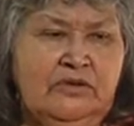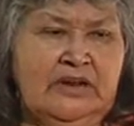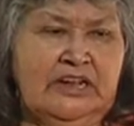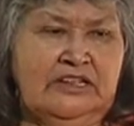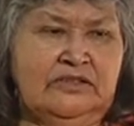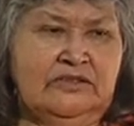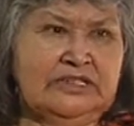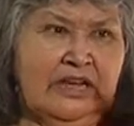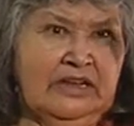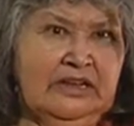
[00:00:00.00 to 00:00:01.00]
Everyone
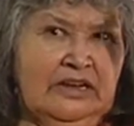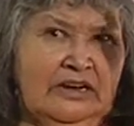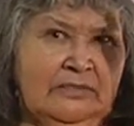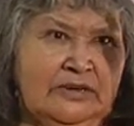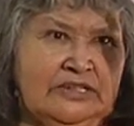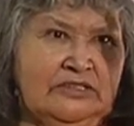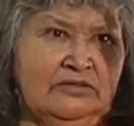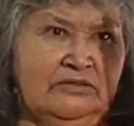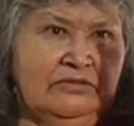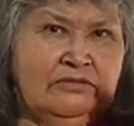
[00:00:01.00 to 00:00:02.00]
has their own
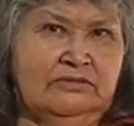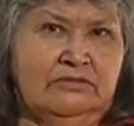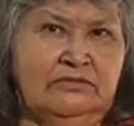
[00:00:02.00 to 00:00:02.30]
process.